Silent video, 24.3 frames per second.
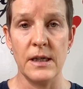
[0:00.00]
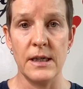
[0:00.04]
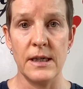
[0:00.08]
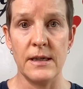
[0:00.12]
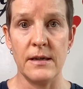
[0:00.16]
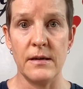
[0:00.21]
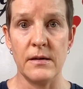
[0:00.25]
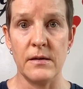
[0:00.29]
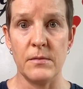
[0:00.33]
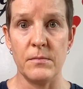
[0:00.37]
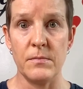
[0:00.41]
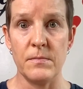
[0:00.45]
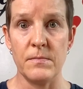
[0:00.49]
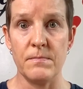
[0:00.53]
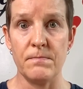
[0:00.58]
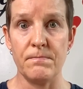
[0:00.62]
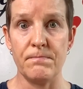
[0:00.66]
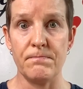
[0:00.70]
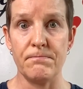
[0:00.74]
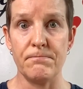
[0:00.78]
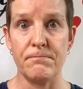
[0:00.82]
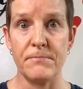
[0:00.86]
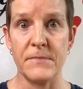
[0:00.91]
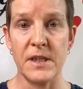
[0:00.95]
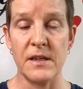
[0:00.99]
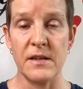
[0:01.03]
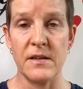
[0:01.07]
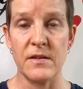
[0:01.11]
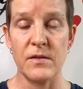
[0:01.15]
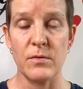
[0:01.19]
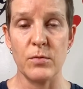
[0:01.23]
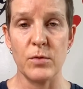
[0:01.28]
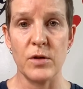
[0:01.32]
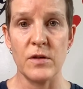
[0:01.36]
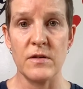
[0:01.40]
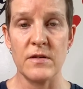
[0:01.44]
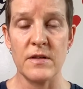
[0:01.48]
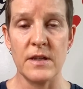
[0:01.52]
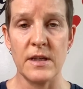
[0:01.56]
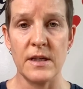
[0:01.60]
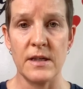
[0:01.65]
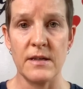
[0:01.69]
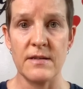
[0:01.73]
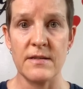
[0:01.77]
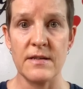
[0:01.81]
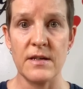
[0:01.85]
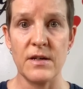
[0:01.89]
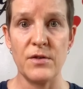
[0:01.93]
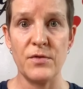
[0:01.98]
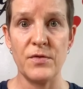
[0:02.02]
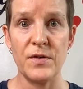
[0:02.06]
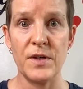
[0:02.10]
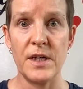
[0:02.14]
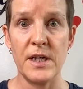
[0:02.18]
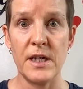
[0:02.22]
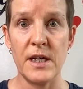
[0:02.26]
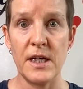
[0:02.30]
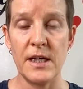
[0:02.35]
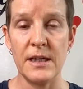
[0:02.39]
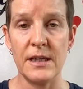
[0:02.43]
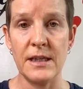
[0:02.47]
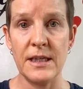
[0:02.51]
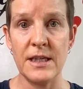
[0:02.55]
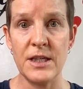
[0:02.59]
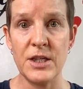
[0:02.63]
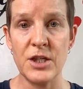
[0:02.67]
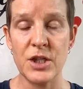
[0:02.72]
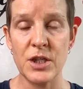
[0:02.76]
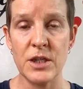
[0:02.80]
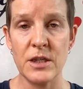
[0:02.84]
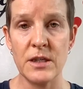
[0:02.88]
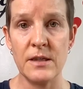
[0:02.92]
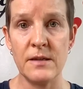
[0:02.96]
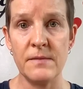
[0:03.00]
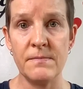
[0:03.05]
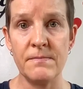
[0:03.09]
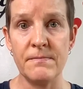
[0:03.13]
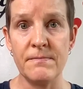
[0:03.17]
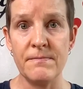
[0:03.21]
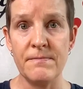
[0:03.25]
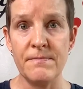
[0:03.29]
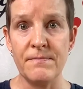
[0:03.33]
in his words, I think self-annihilation